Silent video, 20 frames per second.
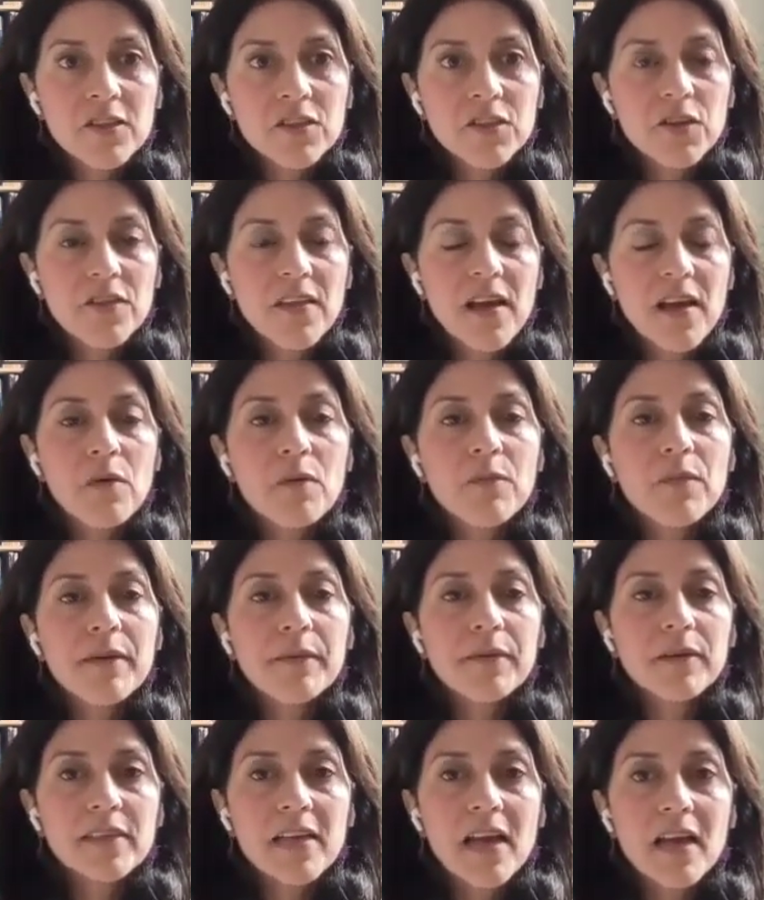so that when we
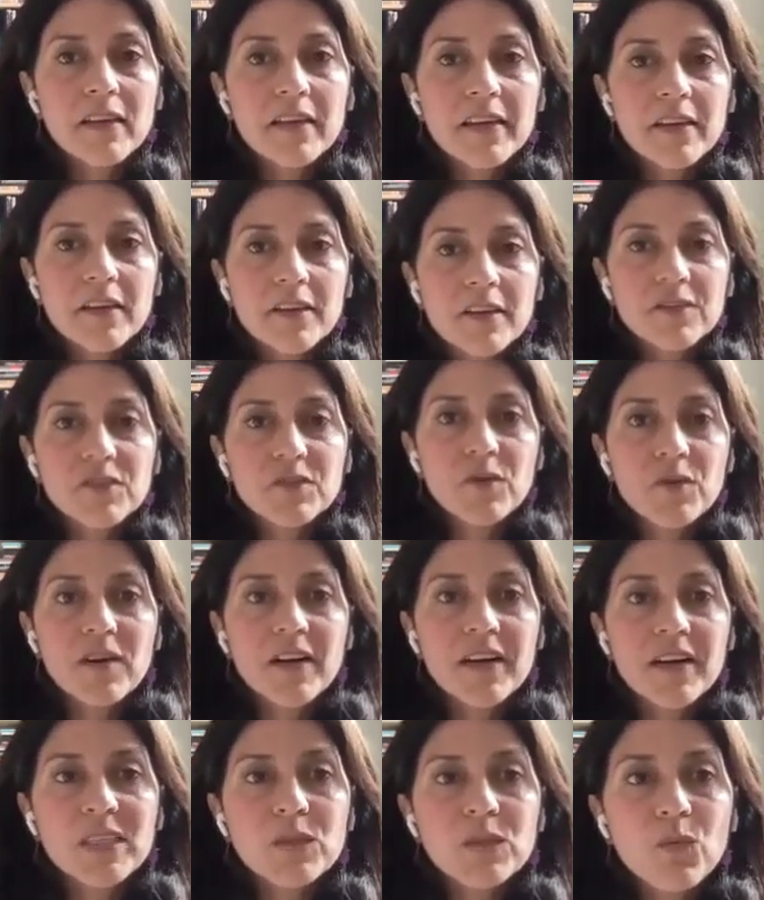were telling our
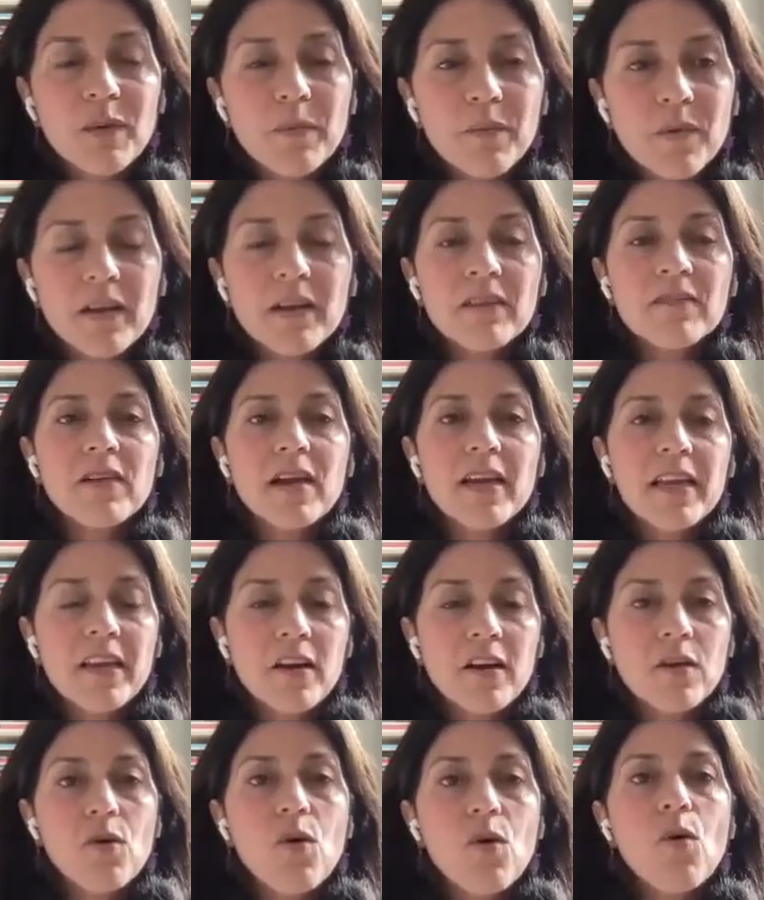stories, we were
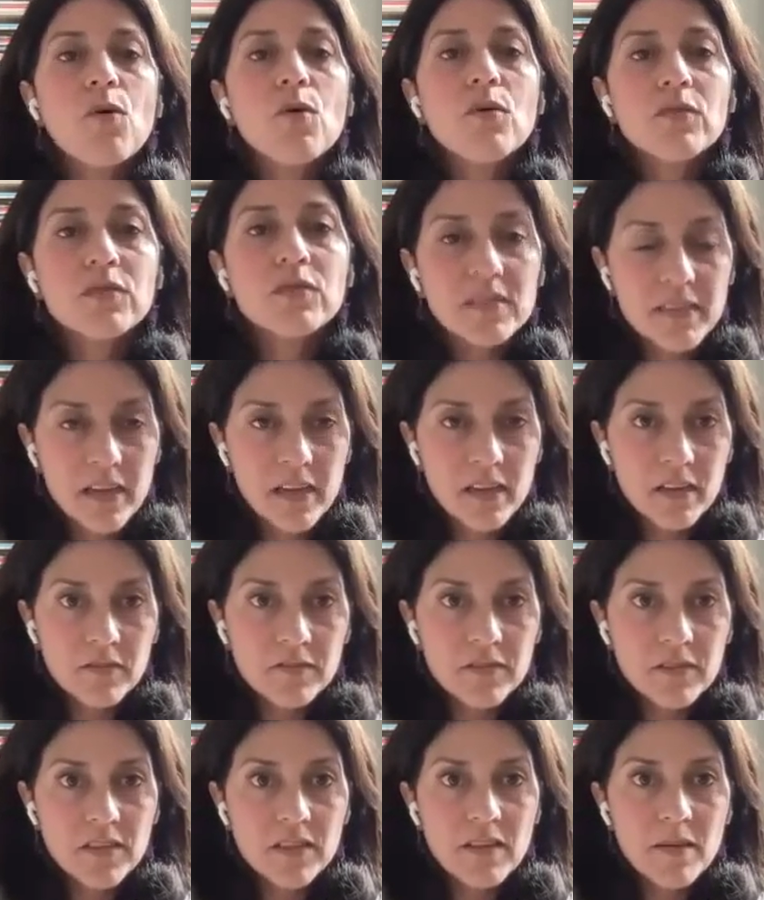inviting our whole
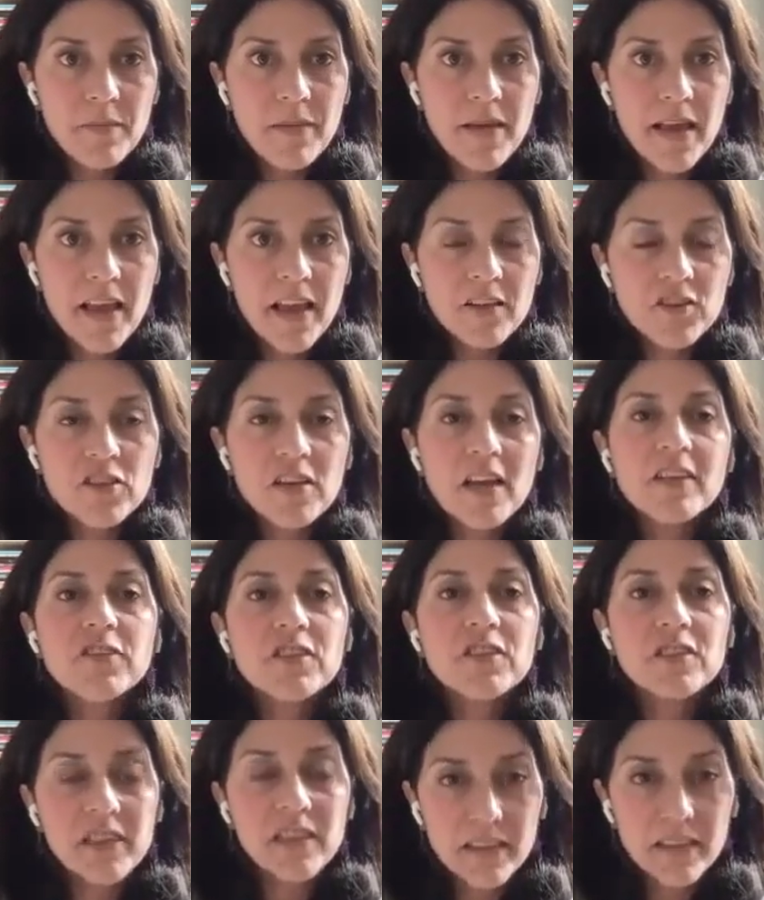selves to the page, not
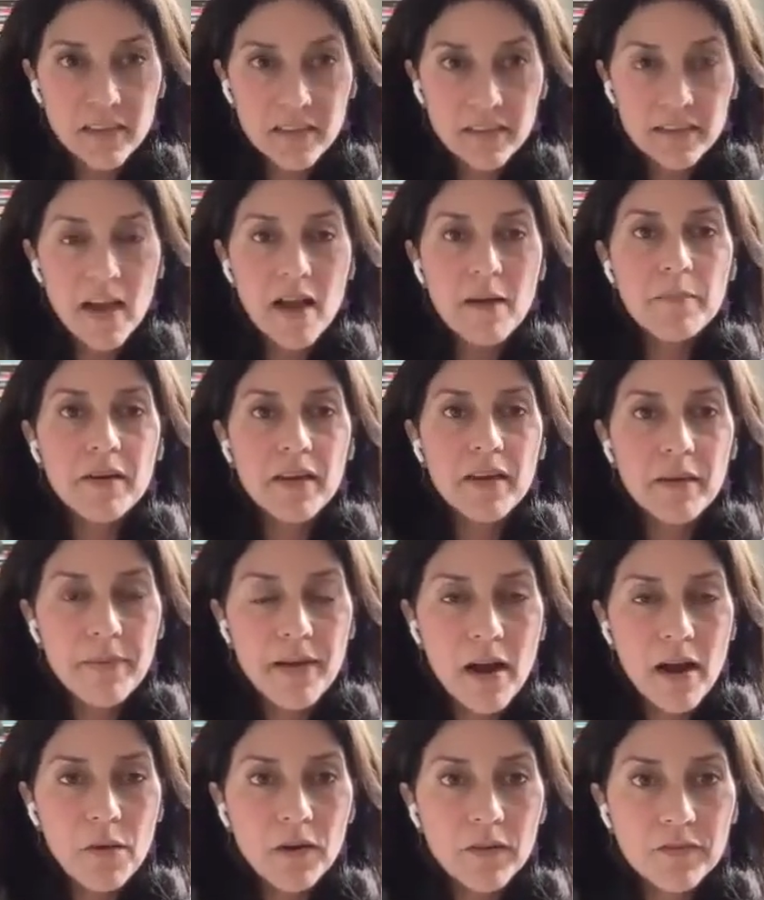just like the dominant,
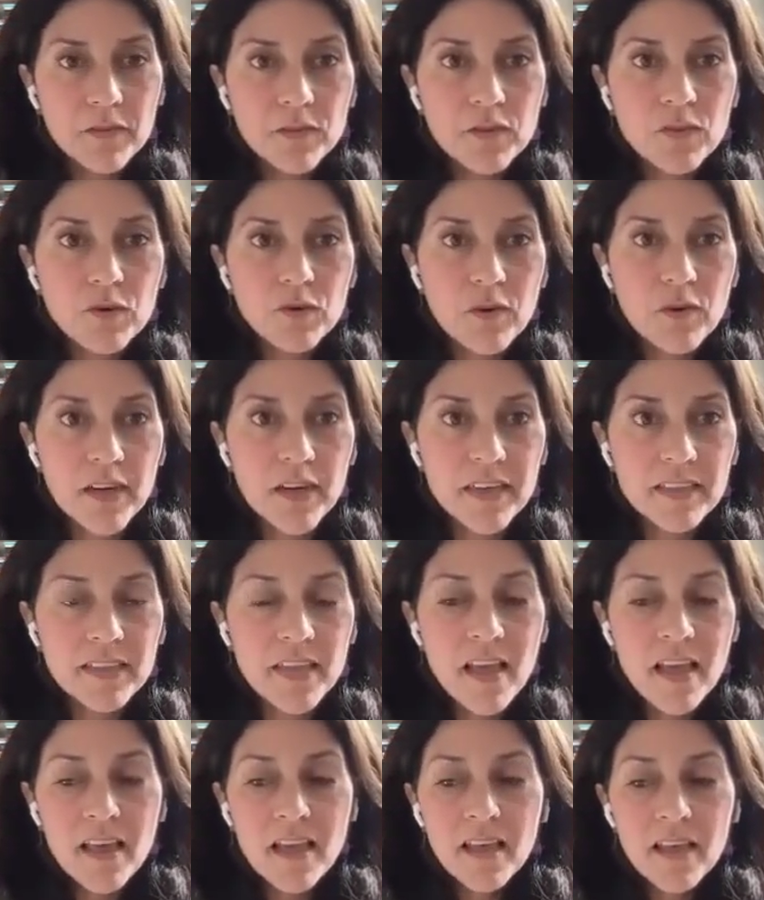powerful
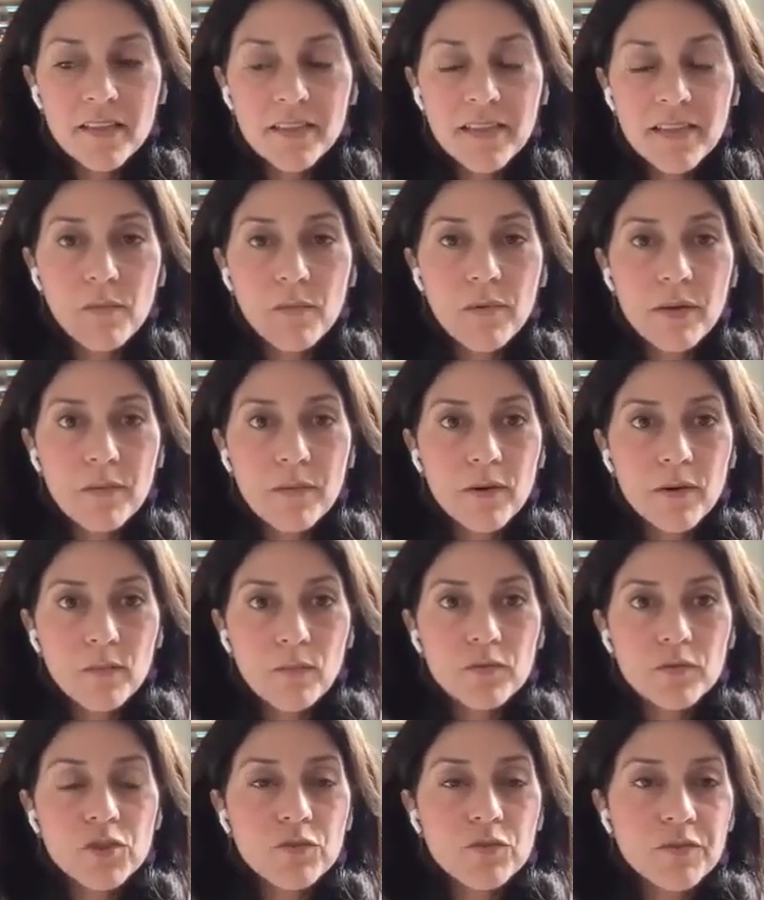stories that we
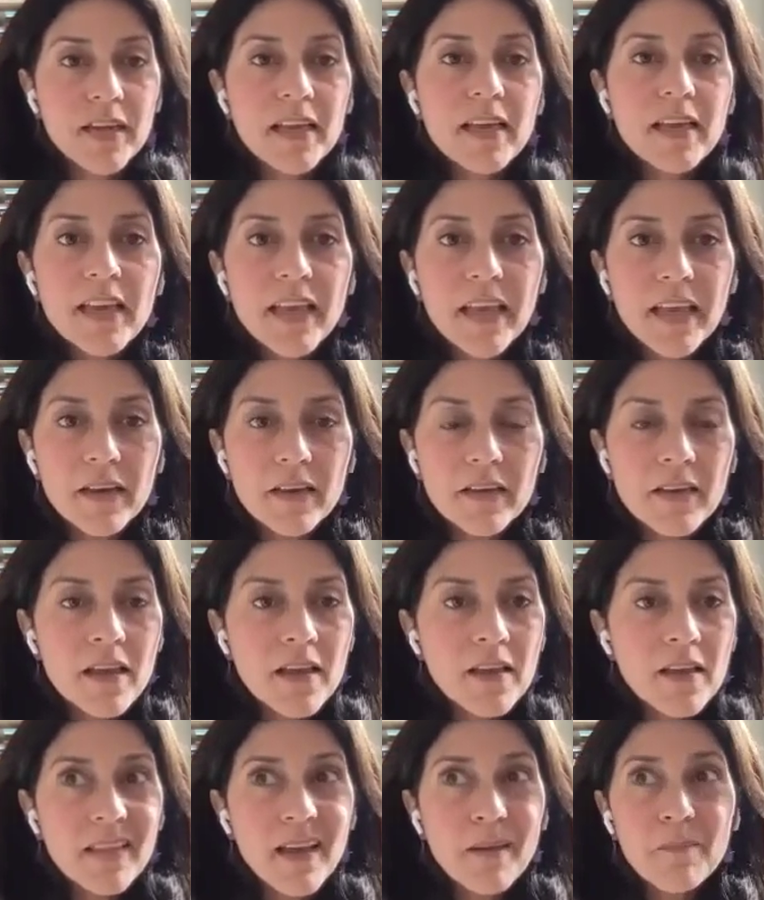were shrieking
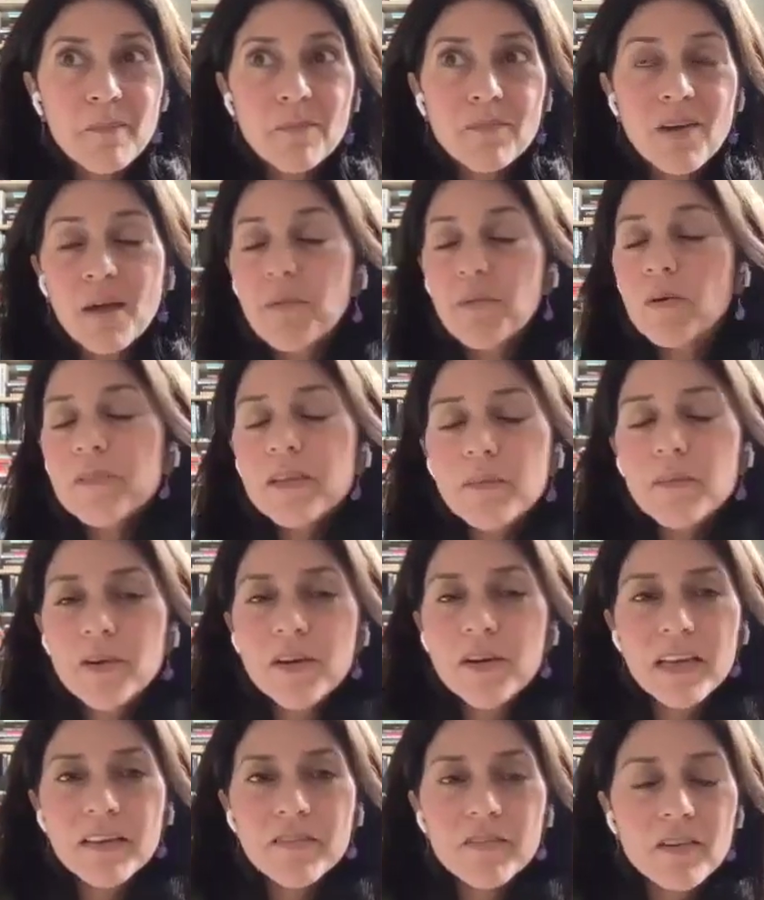that probably
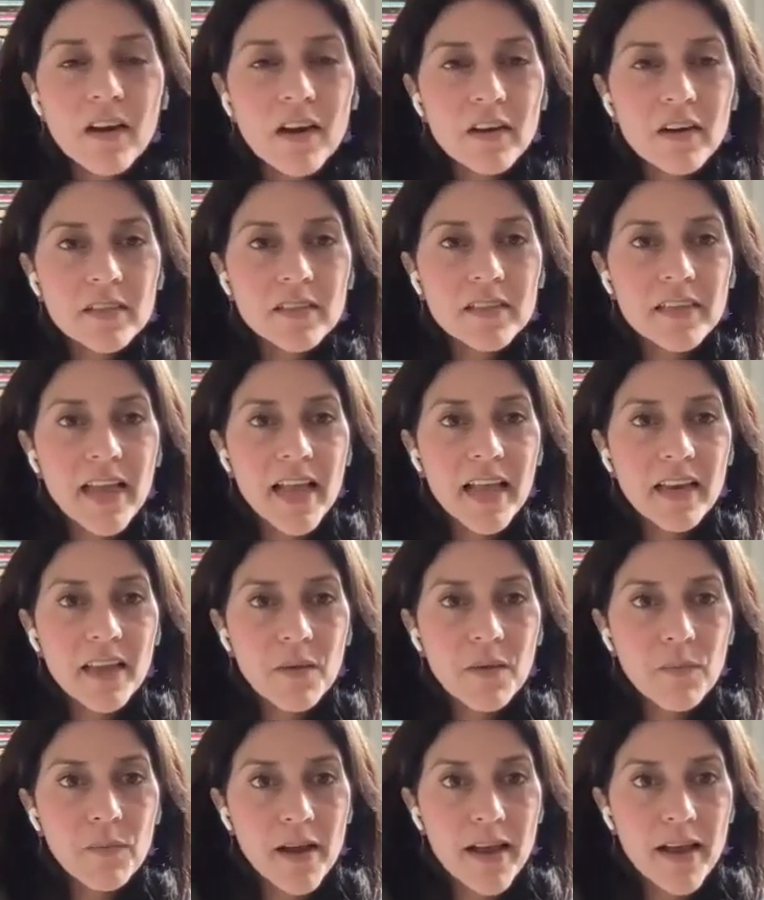weren't even ours
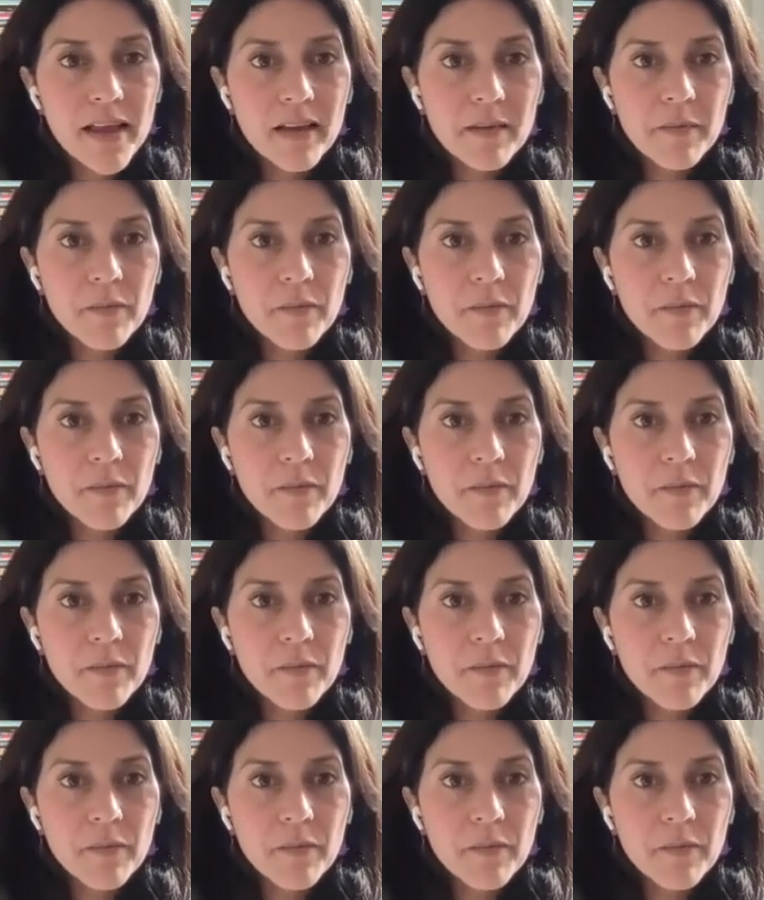anyway.